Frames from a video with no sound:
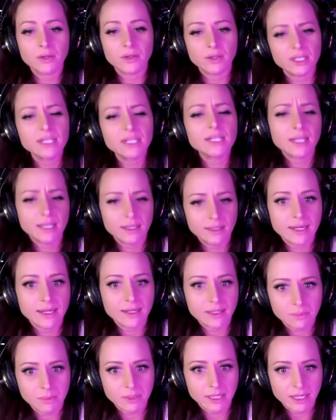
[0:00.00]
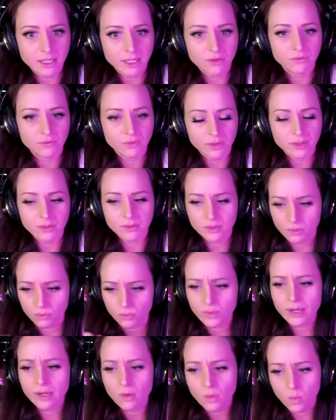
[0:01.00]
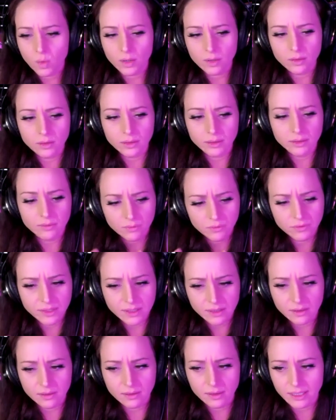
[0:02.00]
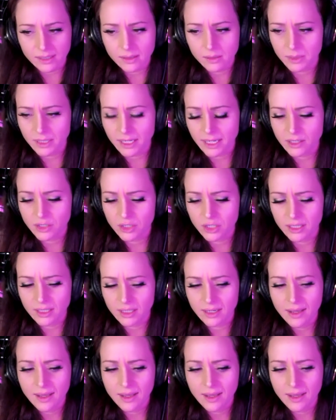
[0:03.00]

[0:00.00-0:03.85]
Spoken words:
You did get an explanation for those, a real world physical explanation.